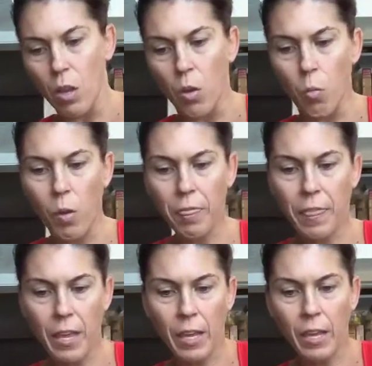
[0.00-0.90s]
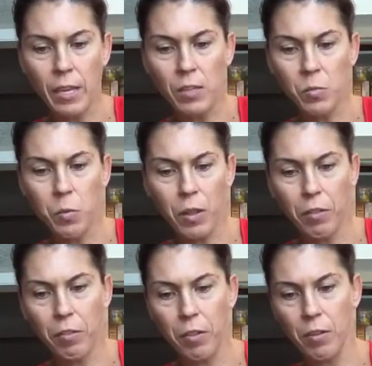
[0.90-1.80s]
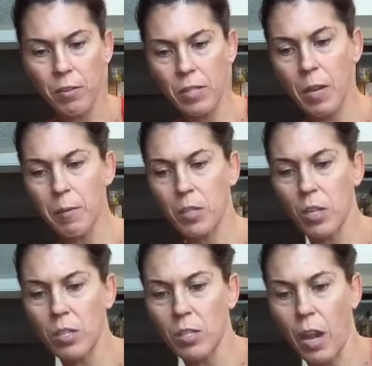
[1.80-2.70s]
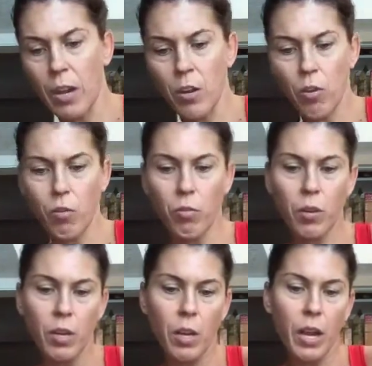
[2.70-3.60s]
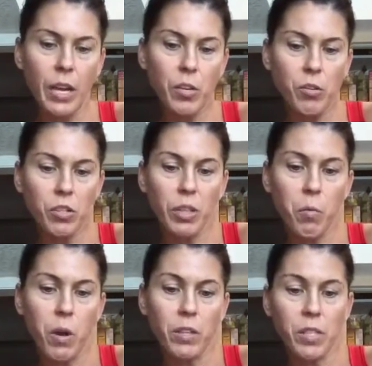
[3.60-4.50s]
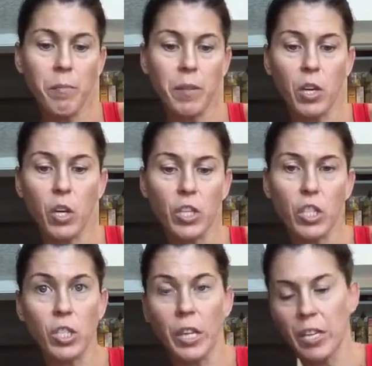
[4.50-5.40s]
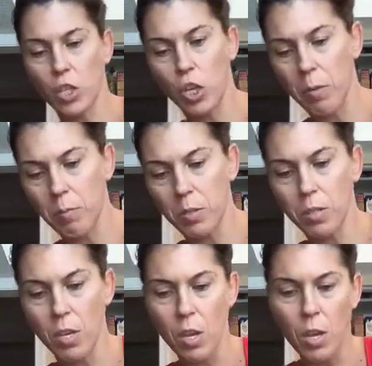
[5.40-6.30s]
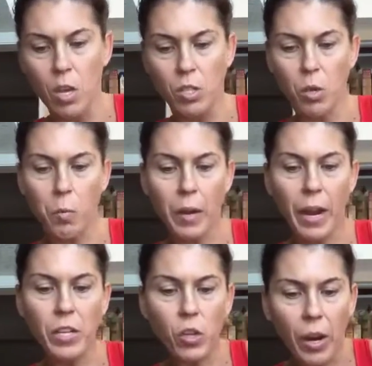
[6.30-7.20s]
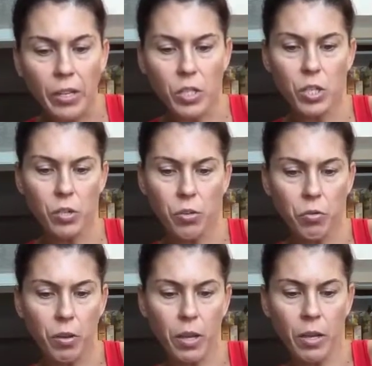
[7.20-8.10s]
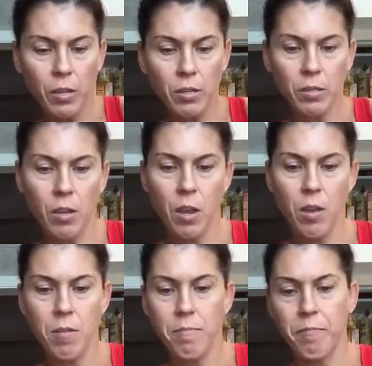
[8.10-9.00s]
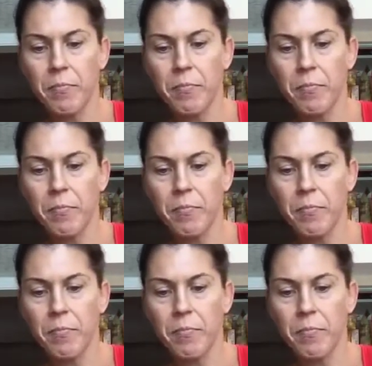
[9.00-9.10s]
one thing is with sandwiches, I know I usually want something crunchy like chips. So what I try to do is um,